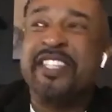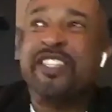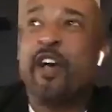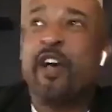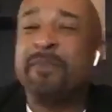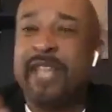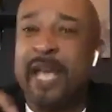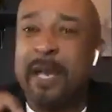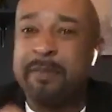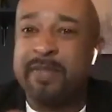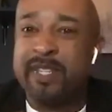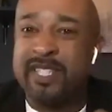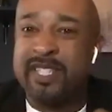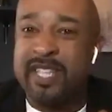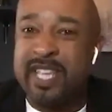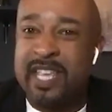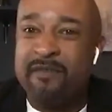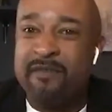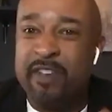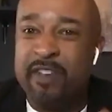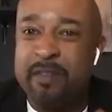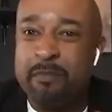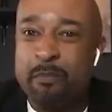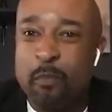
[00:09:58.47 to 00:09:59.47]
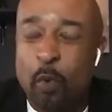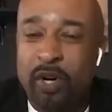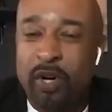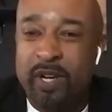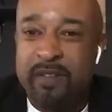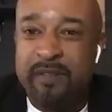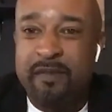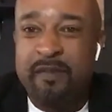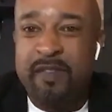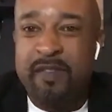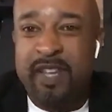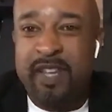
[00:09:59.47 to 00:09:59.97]
sometimes even more
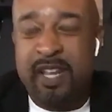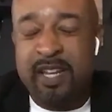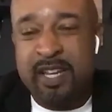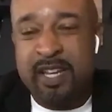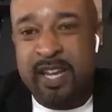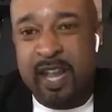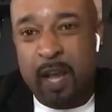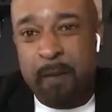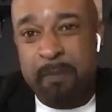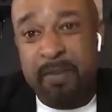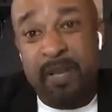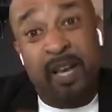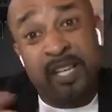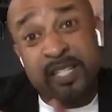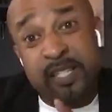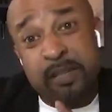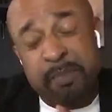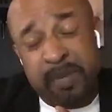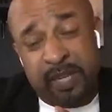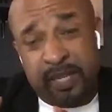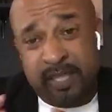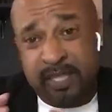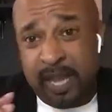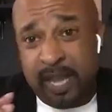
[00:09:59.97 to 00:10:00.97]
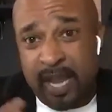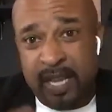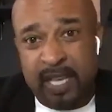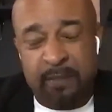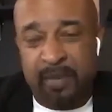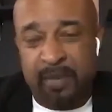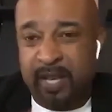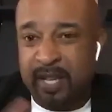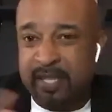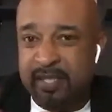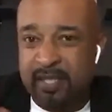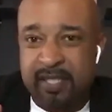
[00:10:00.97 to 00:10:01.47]
convenient now because of big tech and
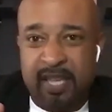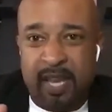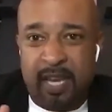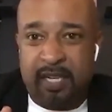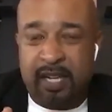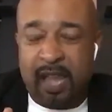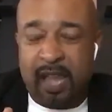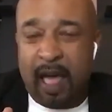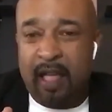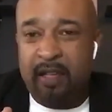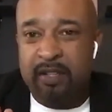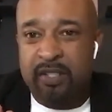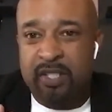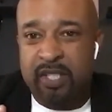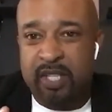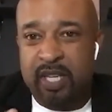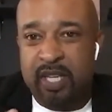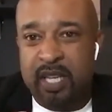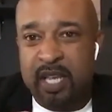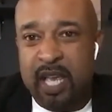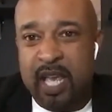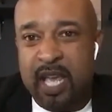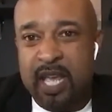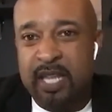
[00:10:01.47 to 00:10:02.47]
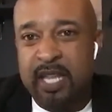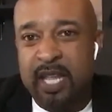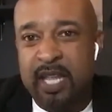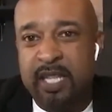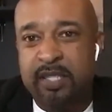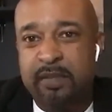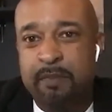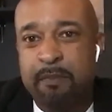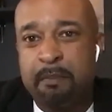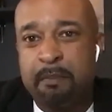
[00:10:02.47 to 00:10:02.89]
because of technology. It's